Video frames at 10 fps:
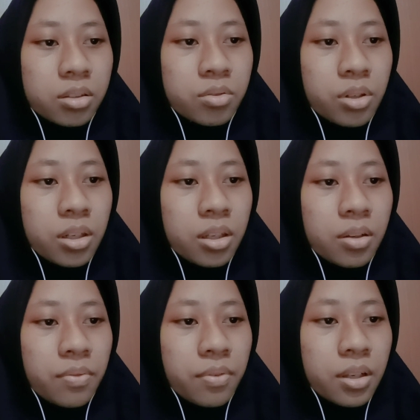
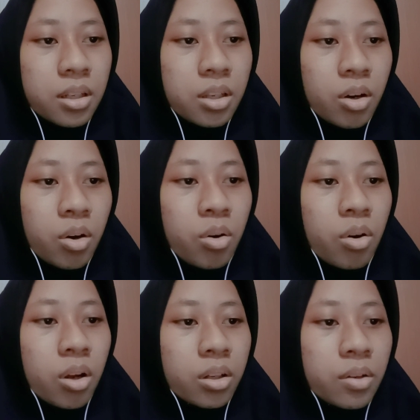three
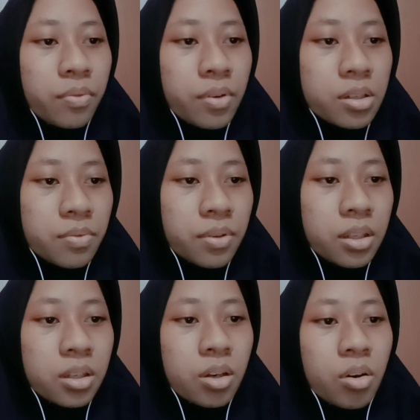video. The first
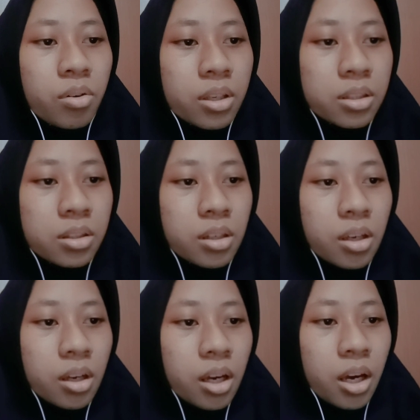video is
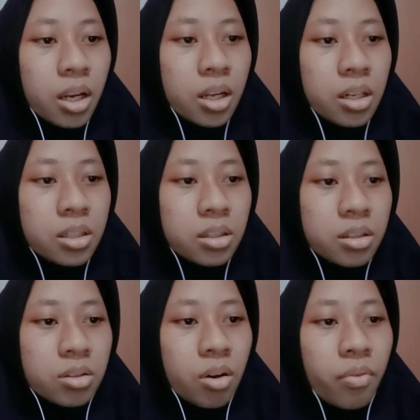
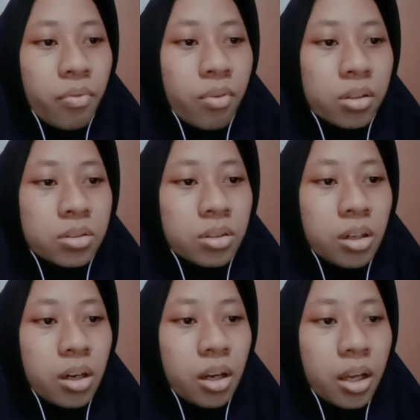analysis of
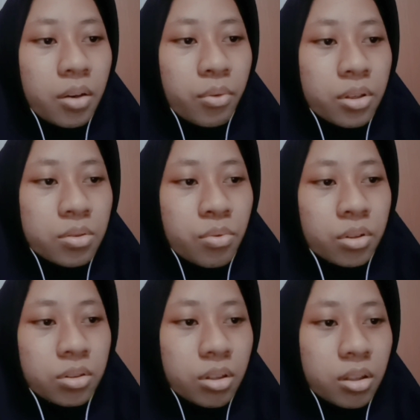water and
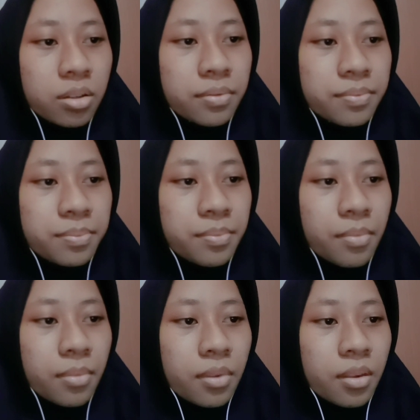wastewater.
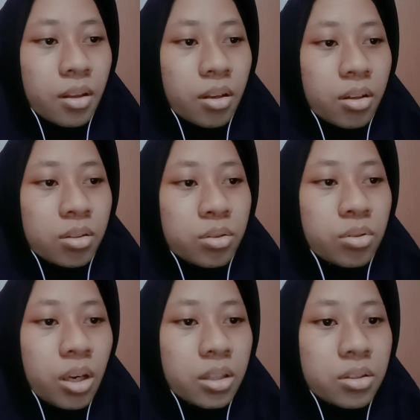
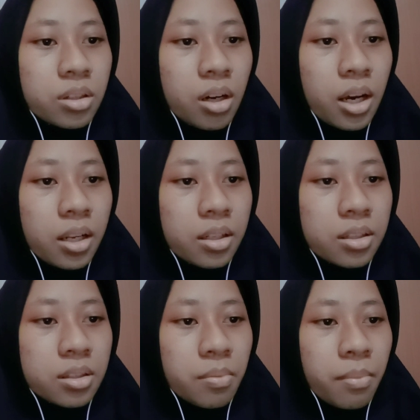To ensure and
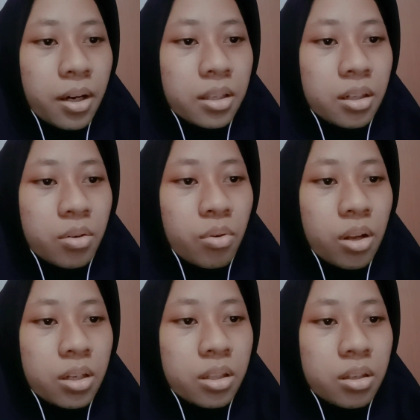determine the
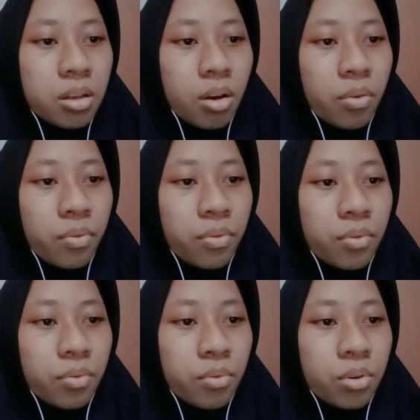quality of
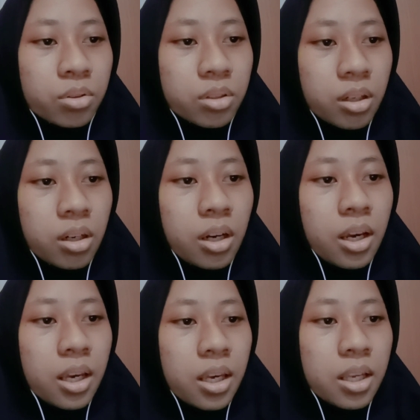water,
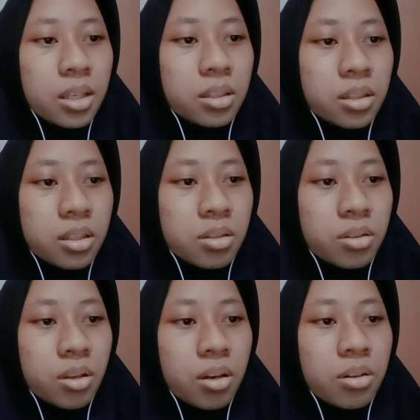it is
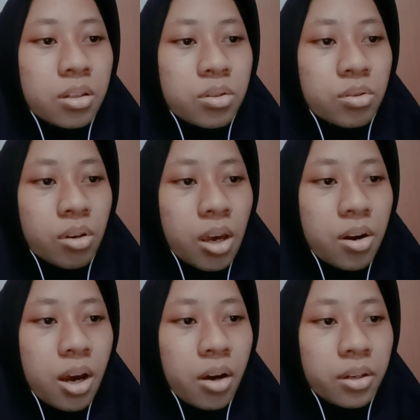necessary to
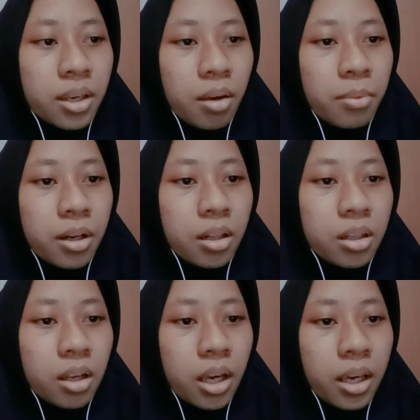carry out
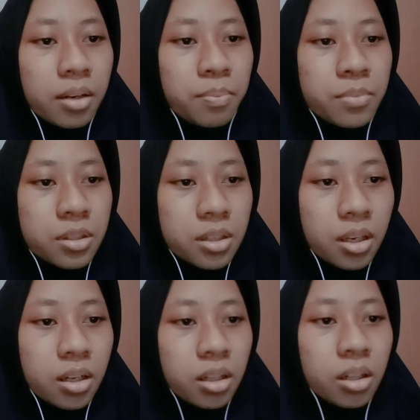chemical and
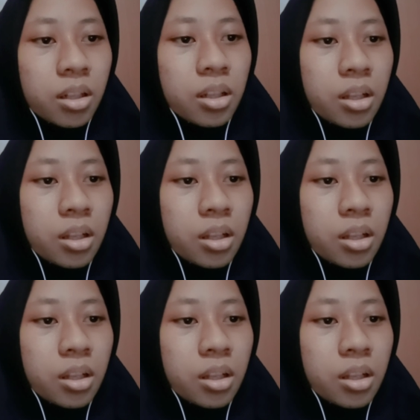physical